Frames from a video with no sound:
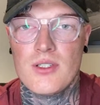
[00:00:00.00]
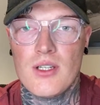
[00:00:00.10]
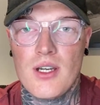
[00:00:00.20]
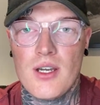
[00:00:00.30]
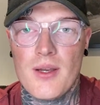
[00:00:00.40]

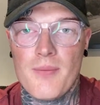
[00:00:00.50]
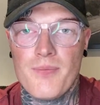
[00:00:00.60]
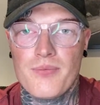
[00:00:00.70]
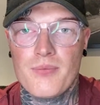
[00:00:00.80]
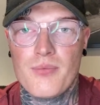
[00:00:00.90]

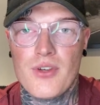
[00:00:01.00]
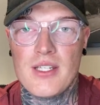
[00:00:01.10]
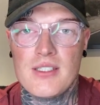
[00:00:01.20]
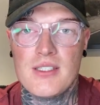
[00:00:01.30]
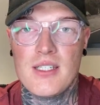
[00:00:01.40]

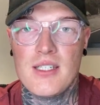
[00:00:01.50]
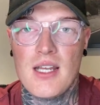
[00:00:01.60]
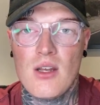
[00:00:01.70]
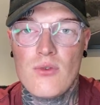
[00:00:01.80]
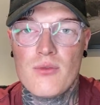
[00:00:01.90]
Brian Z,
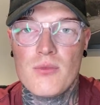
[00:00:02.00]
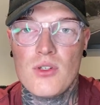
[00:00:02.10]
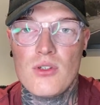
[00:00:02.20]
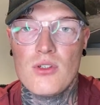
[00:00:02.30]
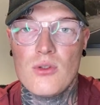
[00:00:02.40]
hello
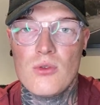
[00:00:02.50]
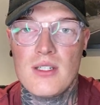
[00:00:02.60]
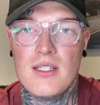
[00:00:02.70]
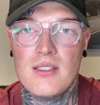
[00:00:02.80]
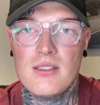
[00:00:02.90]
from New
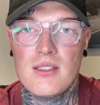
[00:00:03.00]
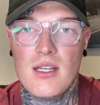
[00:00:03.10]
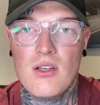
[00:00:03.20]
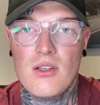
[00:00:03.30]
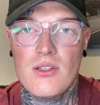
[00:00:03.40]
Orleans,
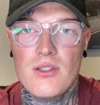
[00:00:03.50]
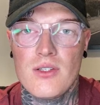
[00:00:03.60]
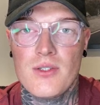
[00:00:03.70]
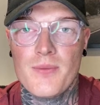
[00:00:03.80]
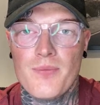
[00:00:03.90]
hello.
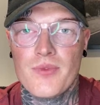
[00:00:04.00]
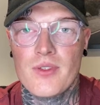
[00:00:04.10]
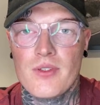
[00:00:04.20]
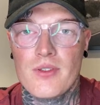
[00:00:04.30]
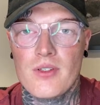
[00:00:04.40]

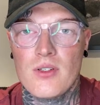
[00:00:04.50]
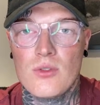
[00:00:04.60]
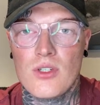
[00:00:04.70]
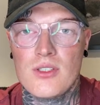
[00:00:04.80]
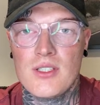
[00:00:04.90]

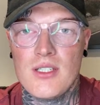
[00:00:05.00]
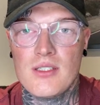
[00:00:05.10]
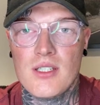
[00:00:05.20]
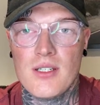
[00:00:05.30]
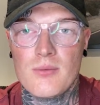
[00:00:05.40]
Aldo
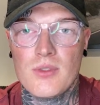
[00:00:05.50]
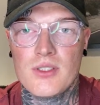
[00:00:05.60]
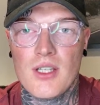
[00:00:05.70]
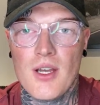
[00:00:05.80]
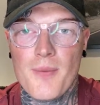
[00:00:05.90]
Caesar,
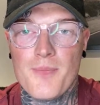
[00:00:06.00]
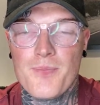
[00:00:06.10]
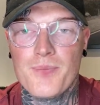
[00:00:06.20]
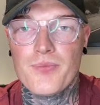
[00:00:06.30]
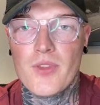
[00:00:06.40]
what's up?
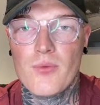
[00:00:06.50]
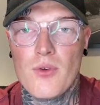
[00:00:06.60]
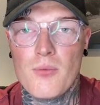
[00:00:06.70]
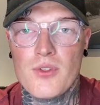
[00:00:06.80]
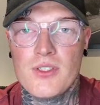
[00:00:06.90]

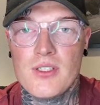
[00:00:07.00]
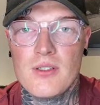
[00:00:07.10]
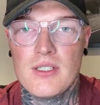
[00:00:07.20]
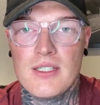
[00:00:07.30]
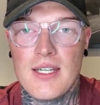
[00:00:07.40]
From Brazil
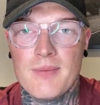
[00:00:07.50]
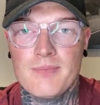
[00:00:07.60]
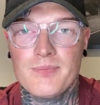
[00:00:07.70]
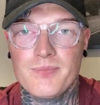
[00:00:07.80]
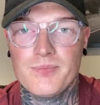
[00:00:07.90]
again.
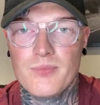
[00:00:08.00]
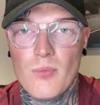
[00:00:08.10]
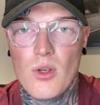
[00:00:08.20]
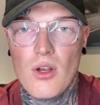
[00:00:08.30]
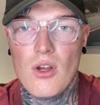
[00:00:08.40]
We've
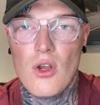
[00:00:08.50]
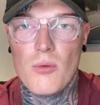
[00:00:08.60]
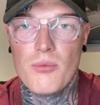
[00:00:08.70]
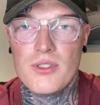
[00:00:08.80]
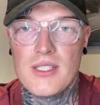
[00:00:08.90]
got a lot of
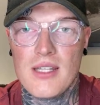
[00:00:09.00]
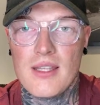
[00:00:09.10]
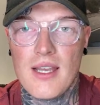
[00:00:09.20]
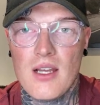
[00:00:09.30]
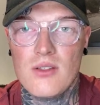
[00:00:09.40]
Brazil in the
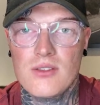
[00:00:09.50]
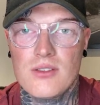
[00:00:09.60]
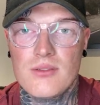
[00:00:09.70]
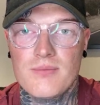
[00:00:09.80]
house.